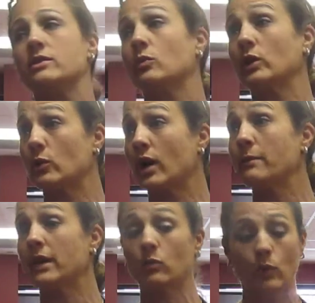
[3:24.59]
So when you come
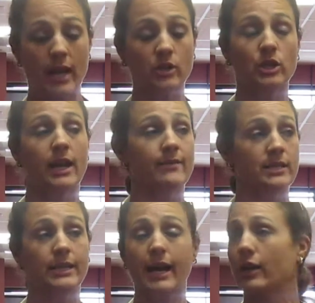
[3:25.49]
in, we actually have a
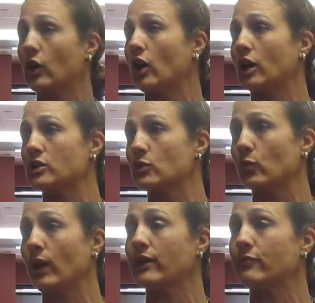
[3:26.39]
stack of cards
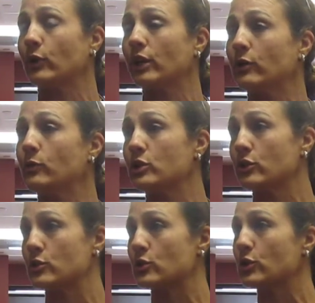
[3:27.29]
ready for you, which are
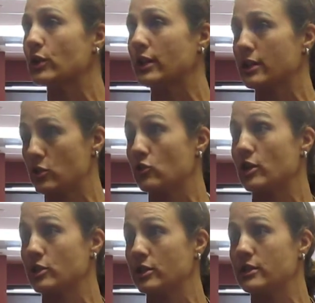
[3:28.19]
those cooking
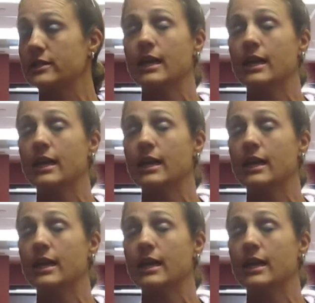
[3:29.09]
instructions.